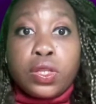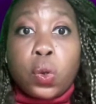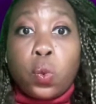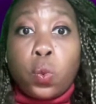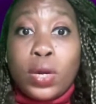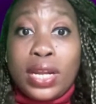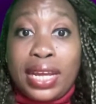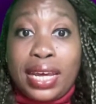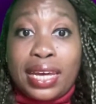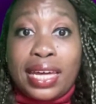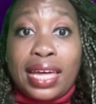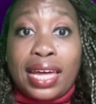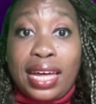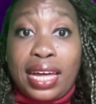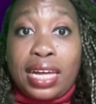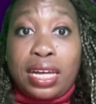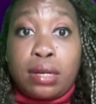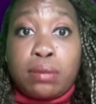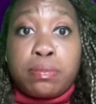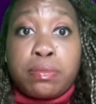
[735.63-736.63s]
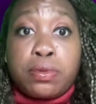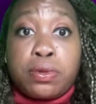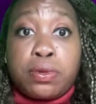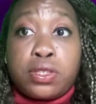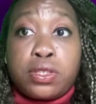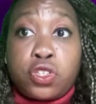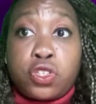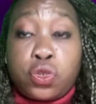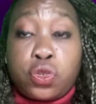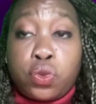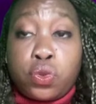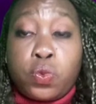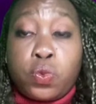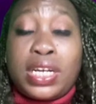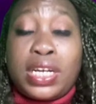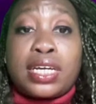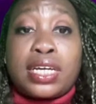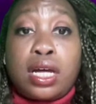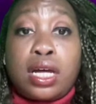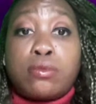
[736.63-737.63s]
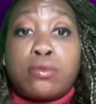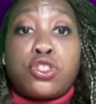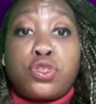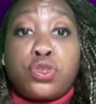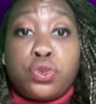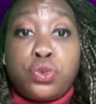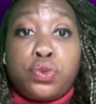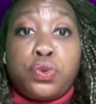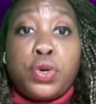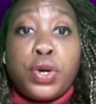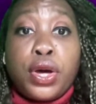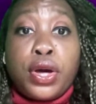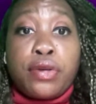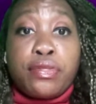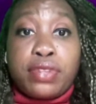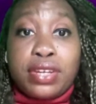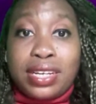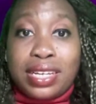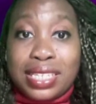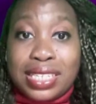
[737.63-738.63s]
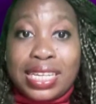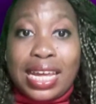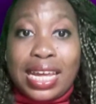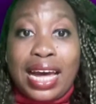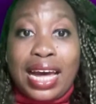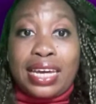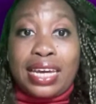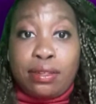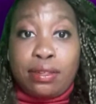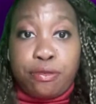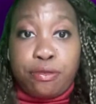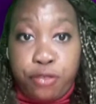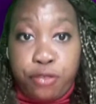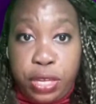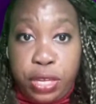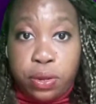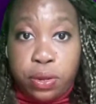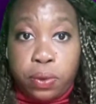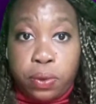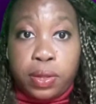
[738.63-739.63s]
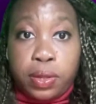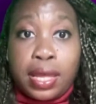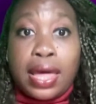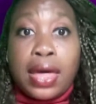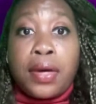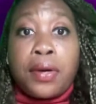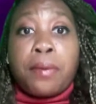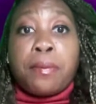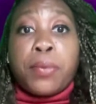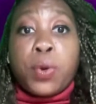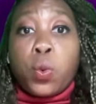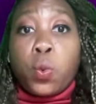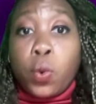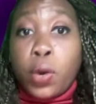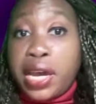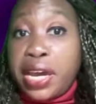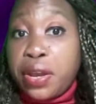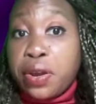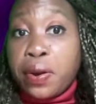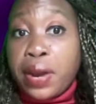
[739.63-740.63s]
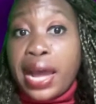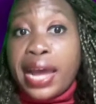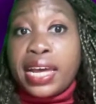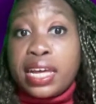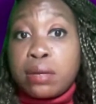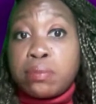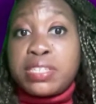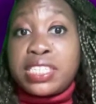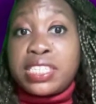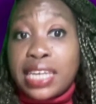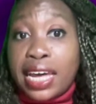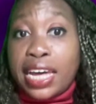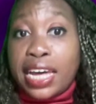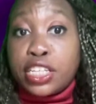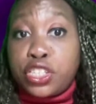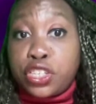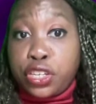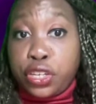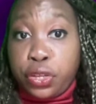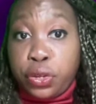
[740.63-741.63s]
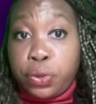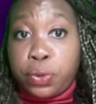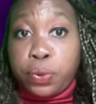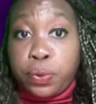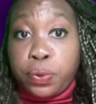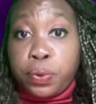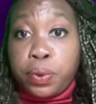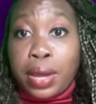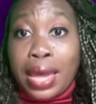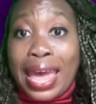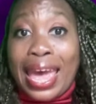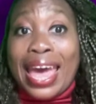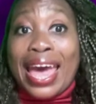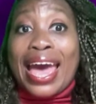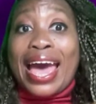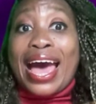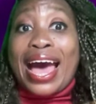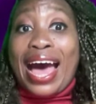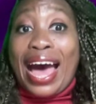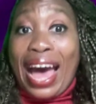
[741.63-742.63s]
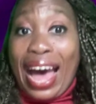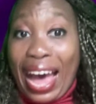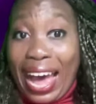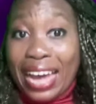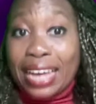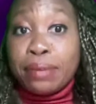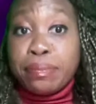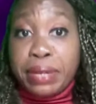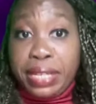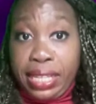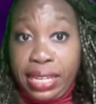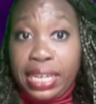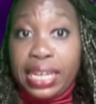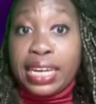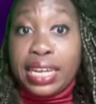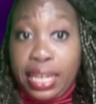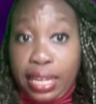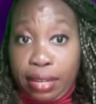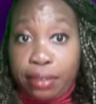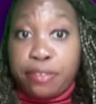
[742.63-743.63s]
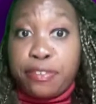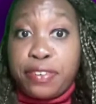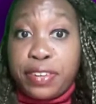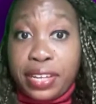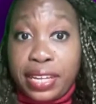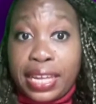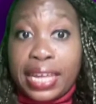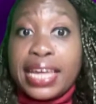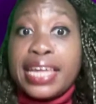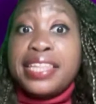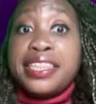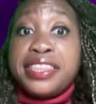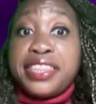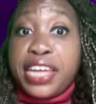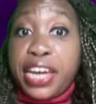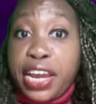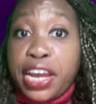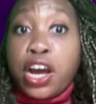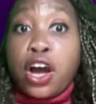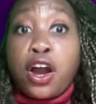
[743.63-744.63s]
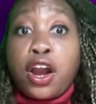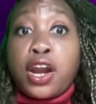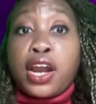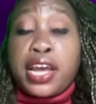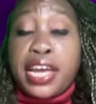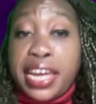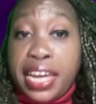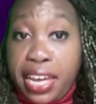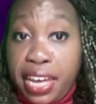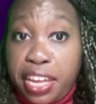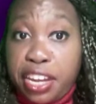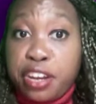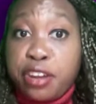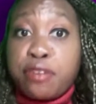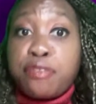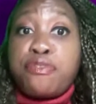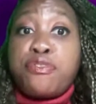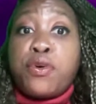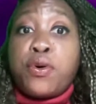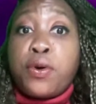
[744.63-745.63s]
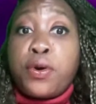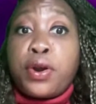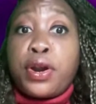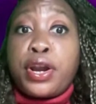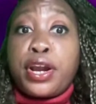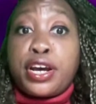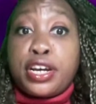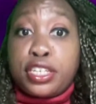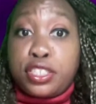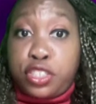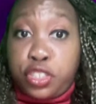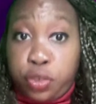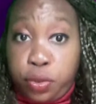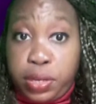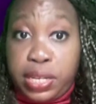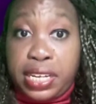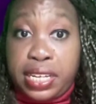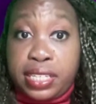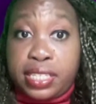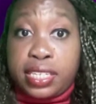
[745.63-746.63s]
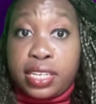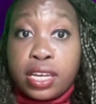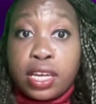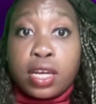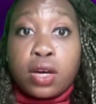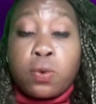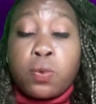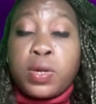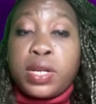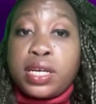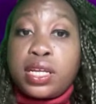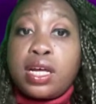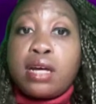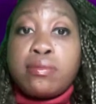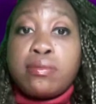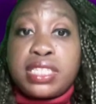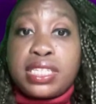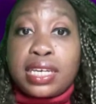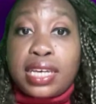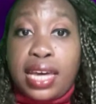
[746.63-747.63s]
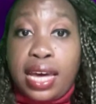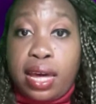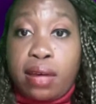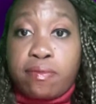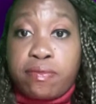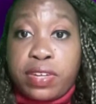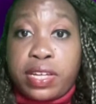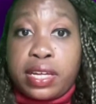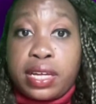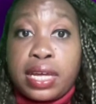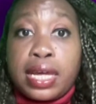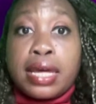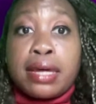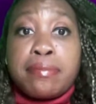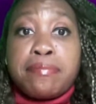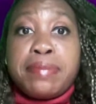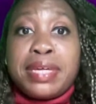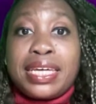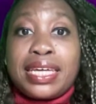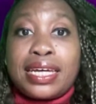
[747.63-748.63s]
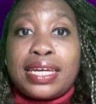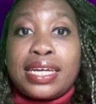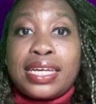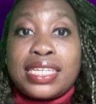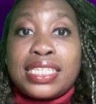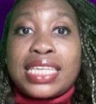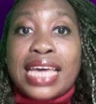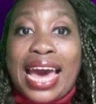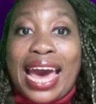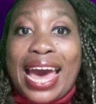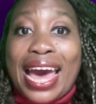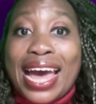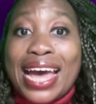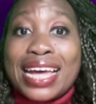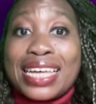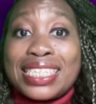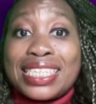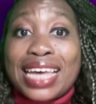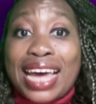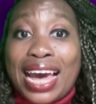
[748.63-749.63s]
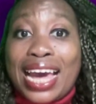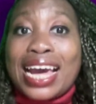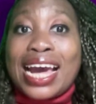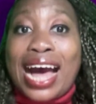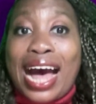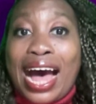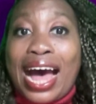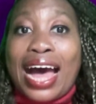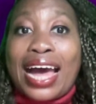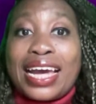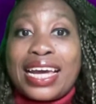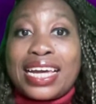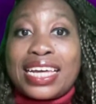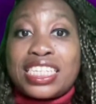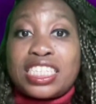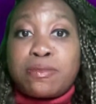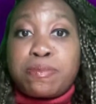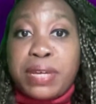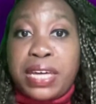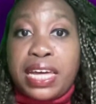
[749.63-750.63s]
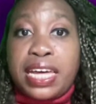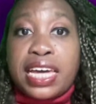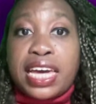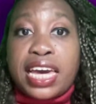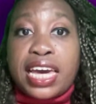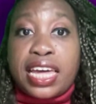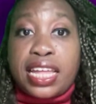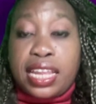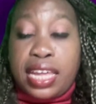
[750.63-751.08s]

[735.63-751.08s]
when it comes to the design field. But here I am saying to you, I believe they are in for a treat when it comes to Canva, because as AI is being